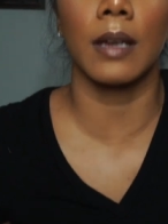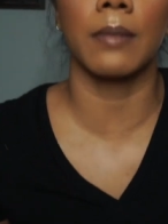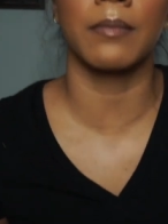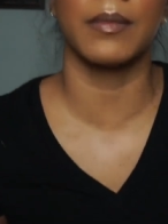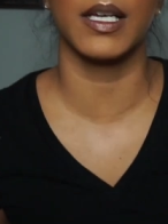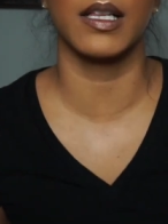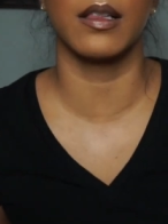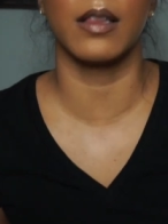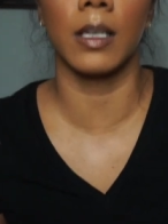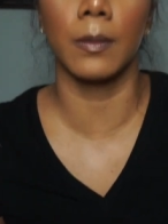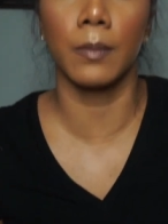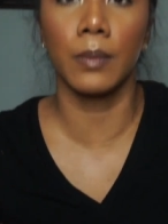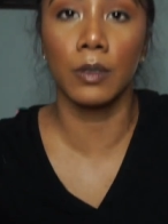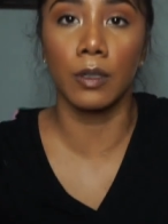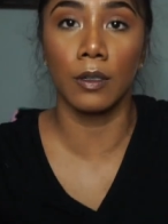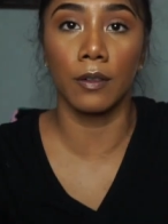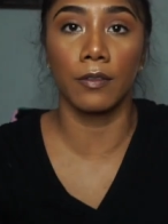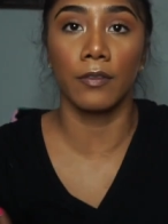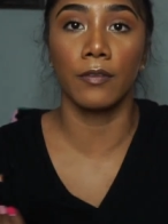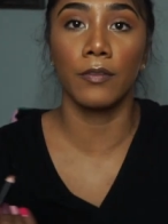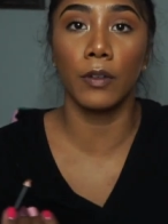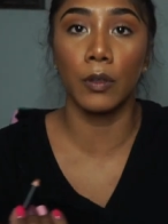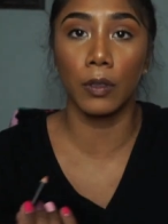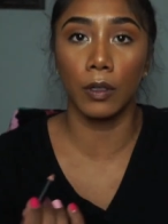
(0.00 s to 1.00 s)
that my lips are
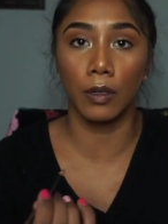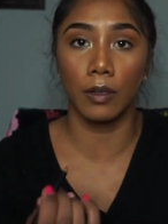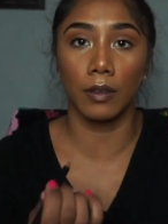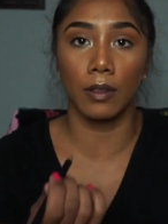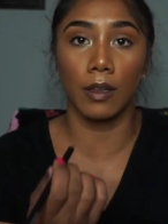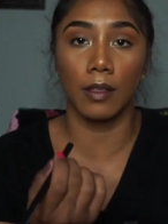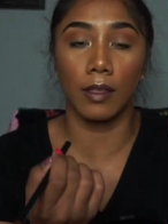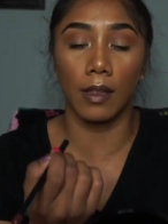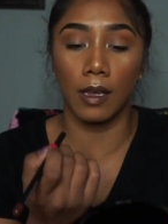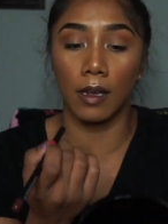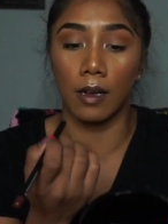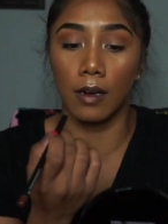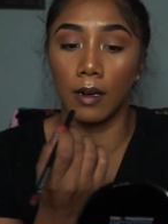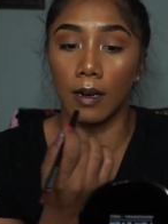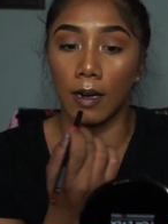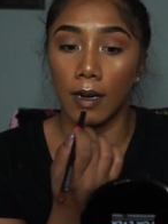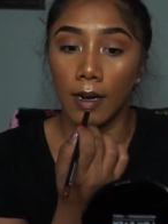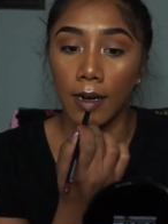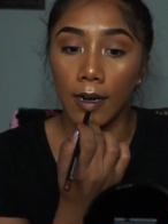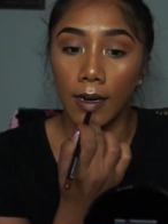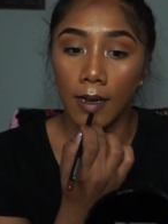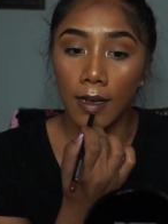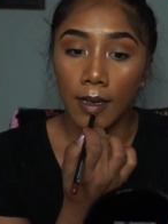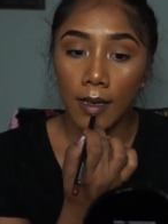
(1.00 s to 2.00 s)
fuller than they
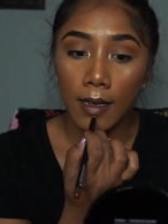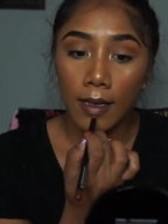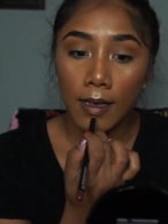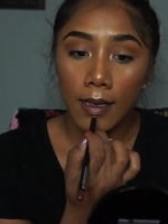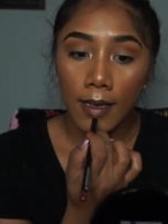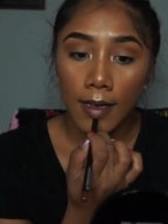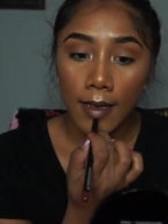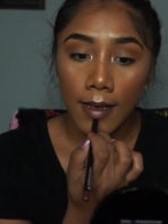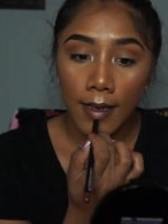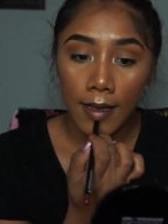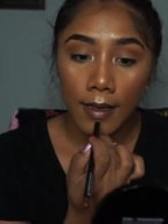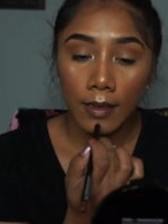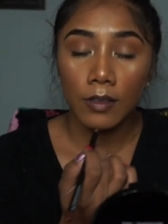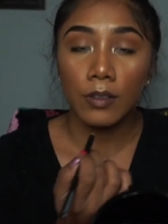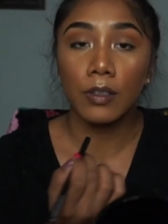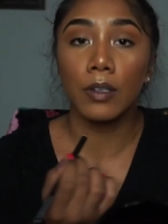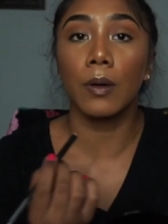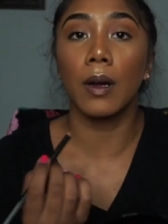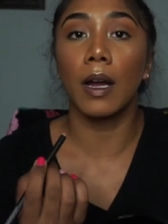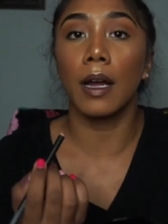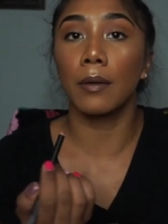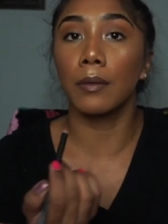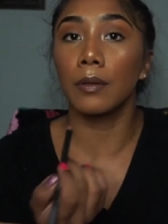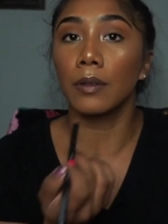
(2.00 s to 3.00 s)
are.
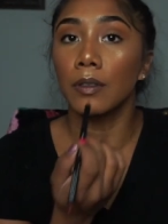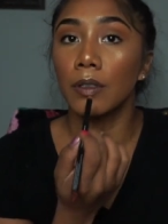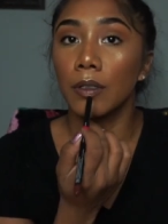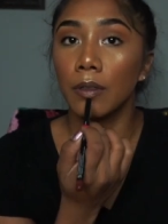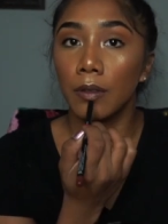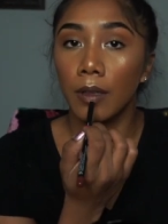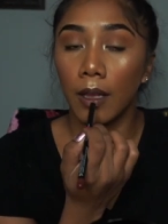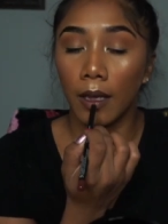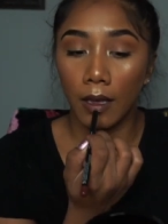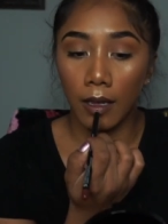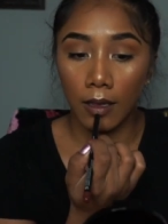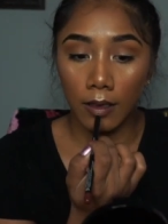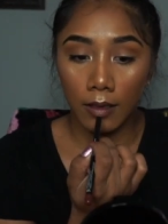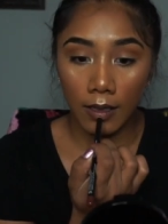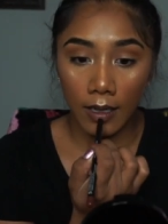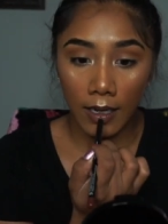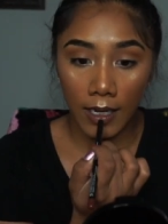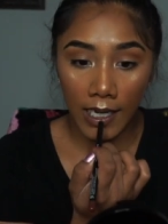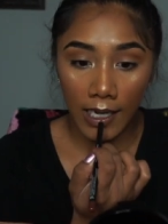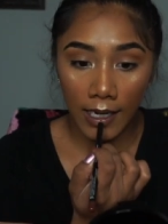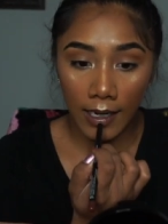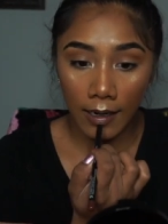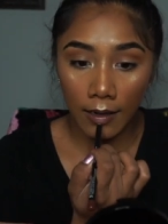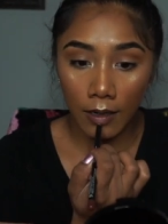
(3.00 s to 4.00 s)
So I will do like a
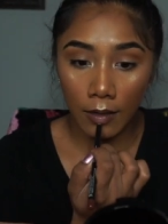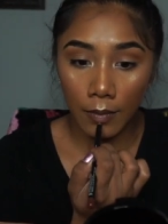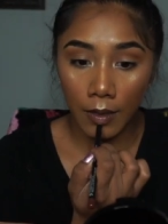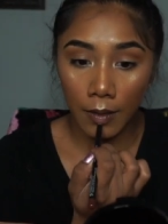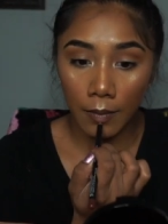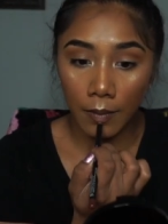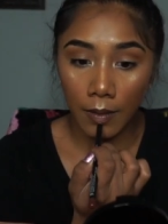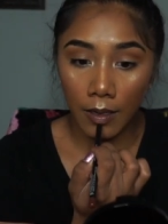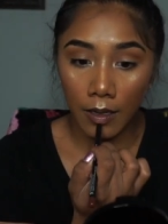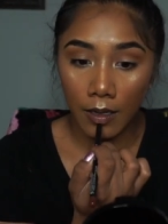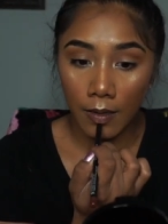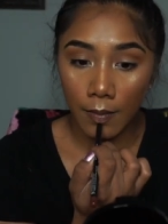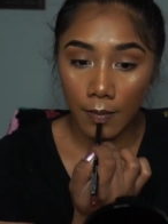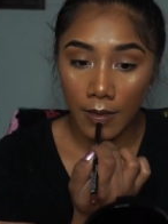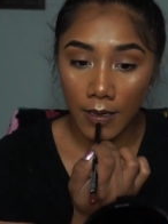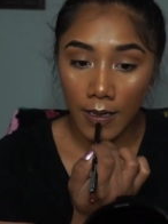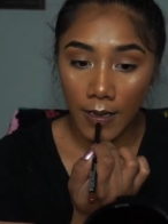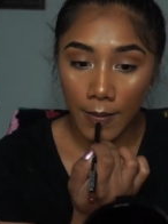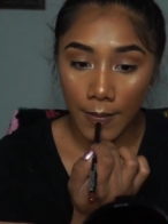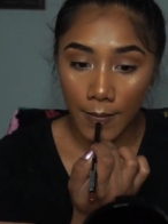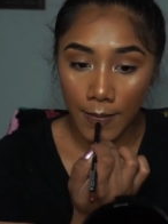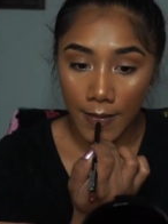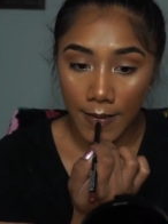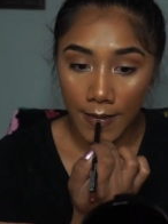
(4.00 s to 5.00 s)
line on my bottom
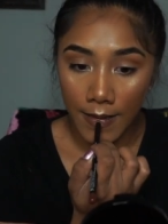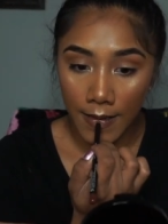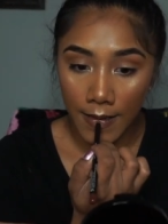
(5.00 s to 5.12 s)
lip.